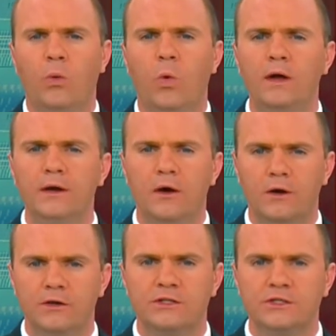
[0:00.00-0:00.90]
one
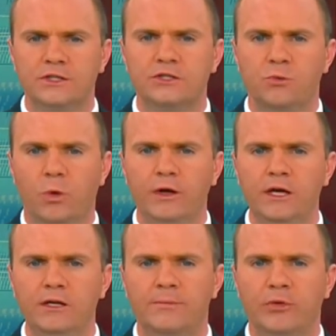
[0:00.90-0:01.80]
artist is
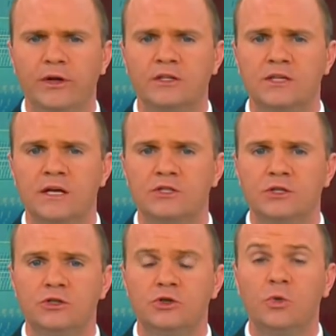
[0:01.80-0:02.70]
working to bring
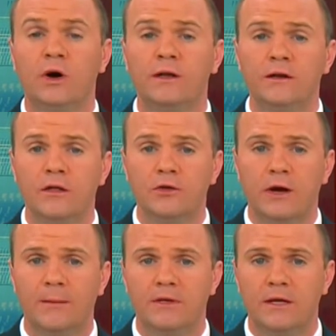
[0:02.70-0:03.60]
attention to another
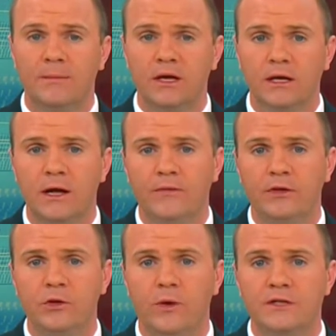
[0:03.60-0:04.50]
epidemic the
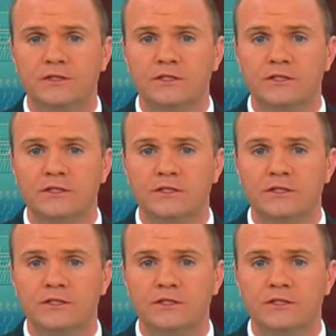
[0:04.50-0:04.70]
U.S.